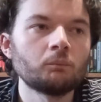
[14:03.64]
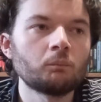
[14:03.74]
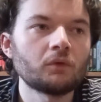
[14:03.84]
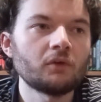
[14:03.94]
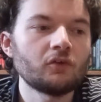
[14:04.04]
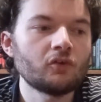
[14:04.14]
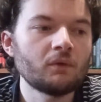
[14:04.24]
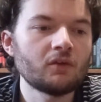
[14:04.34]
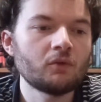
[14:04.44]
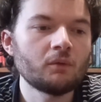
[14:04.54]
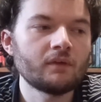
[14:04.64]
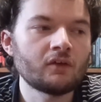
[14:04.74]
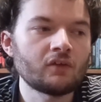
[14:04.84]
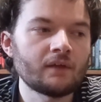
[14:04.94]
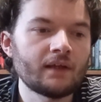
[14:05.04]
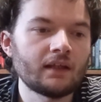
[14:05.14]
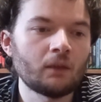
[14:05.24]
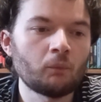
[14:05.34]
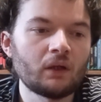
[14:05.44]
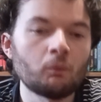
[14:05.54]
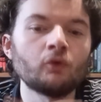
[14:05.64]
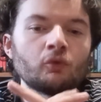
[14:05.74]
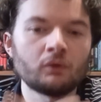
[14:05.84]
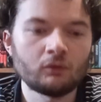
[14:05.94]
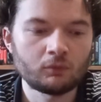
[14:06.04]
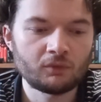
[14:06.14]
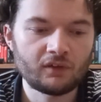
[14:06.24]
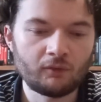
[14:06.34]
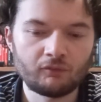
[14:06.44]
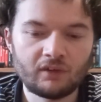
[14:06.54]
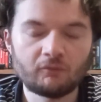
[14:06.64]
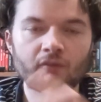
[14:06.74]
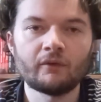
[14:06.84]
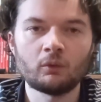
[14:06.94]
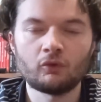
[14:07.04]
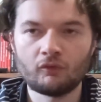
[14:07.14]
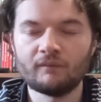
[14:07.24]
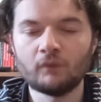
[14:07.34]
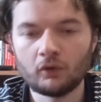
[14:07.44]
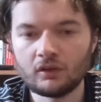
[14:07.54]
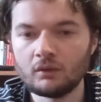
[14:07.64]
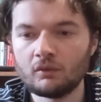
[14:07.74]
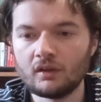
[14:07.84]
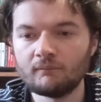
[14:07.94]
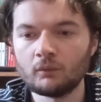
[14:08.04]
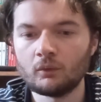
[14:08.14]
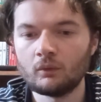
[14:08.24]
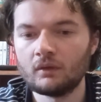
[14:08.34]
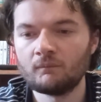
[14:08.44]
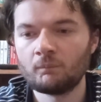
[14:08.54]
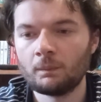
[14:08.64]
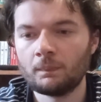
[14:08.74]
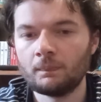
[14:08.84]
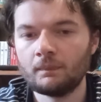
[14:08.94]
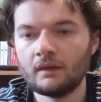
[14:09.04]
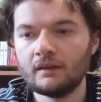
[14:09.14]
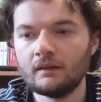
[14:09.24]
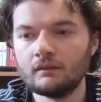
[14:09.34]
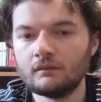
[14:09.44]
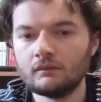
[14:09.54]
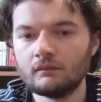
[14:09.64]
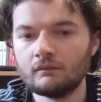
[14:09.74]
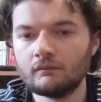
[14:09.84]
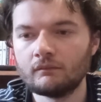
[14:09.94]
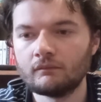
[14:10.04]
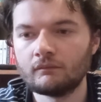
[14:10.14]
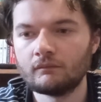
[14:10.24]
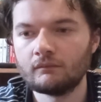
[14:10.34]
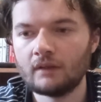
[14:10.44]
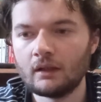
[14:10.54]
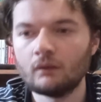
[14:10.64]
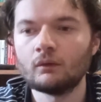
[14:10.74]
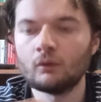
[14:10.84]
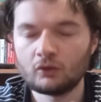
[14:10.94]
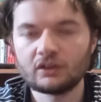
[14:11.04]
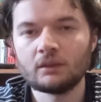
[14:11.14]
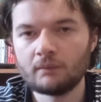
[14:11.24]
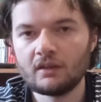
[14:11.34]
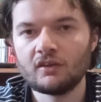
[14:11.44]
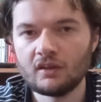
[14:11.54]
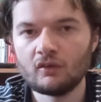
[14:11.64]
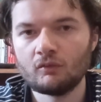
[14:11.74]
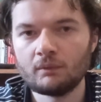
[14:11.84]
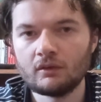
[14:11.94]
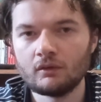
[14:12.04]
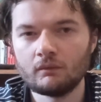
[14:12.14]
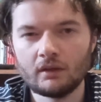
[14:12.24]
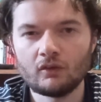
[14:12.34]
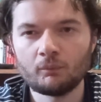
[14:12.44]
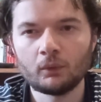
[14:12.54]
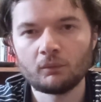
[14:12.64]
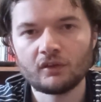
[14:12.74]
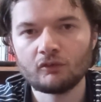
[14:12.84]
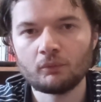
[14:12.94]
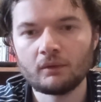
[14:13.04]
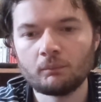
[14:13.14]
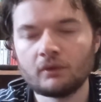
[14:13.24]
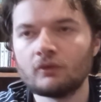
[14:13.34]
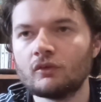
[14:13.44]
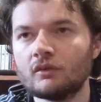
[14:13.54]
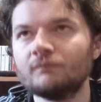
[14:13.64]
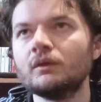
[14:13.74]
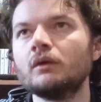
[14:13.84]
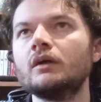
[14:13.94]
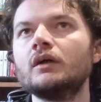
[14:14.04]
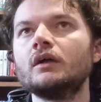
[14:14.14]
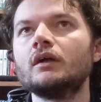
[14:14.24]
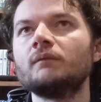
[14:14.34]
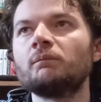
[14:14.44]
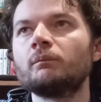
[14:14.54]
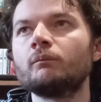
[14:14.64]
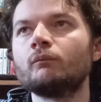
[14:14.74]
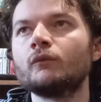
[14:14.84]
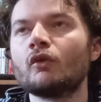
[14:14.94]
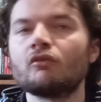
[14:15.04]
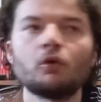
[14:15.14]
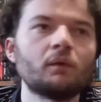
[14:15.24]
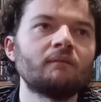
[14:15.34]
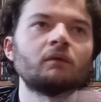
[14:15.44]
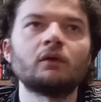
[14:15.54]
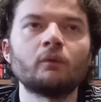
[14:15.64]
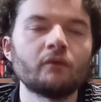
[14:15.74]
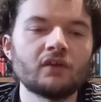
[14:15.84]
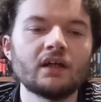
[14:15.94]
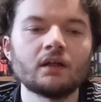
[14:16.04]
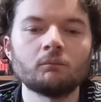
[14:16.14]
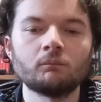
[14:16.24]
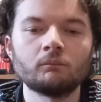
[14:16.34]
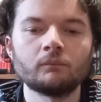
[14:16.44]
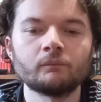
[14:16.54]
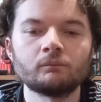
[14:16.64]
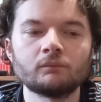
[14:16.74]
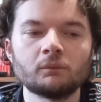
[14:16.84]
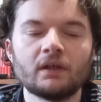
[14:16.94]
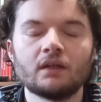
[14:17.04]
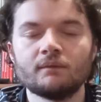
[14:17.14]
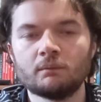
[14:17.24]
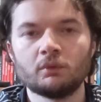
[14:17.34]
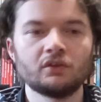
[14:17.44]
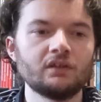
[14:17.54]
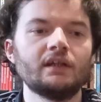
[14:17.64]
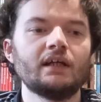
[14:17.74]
So it's doing things like that, like when I want to indulge myself, get rid of the old stuff I'm not going to use anymore, and then that logically makes sense for me to then spoil myself with, because I'm not just throwing away my money all the time. The way I do my budgeting,